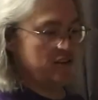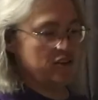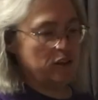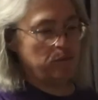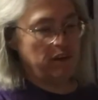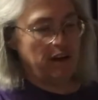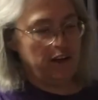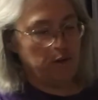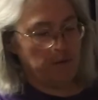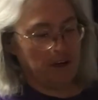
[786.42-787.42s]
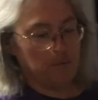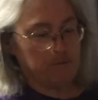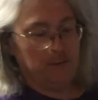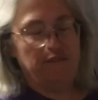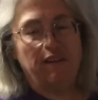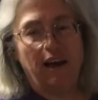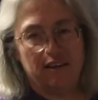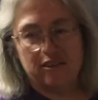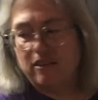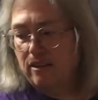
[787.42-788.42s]
it's just something I need to pick up really
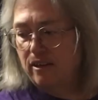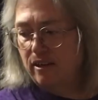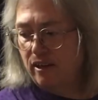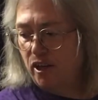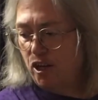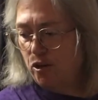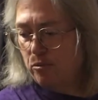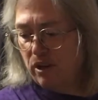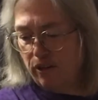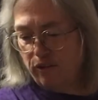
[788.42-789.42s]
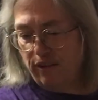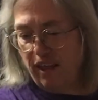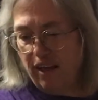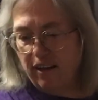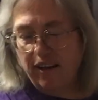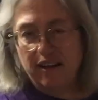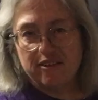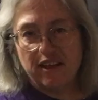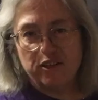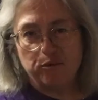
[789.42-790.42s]
fast. But other than that, I
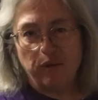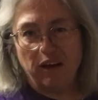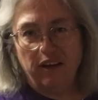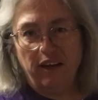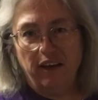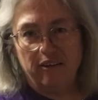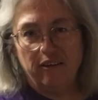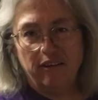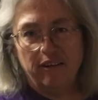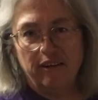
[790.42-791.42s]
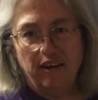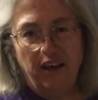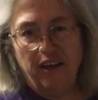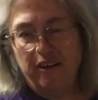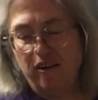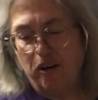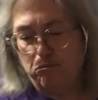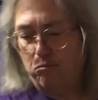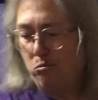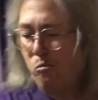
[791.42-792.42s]
guess that's about it. And
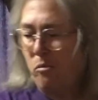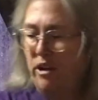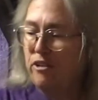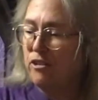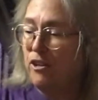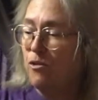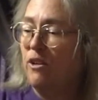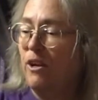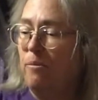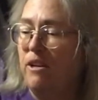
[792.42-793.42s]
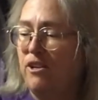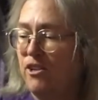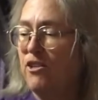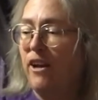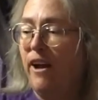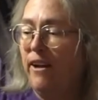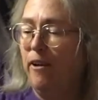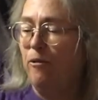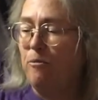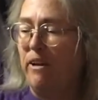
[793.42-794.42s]
Angel, did you want to come in and just say hi to
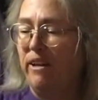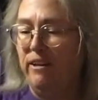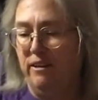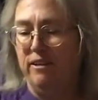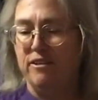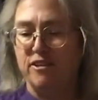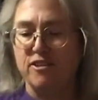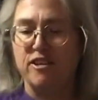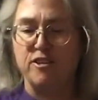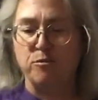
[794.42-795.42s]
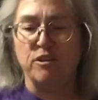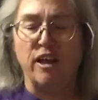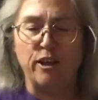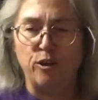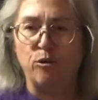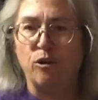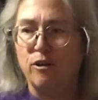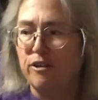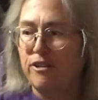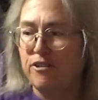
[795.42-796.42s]
everybody since they seem to like you
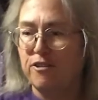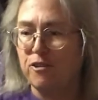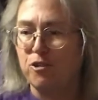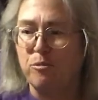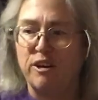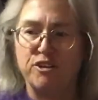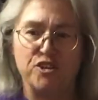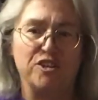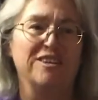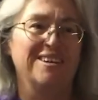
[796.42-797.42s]
all this so much?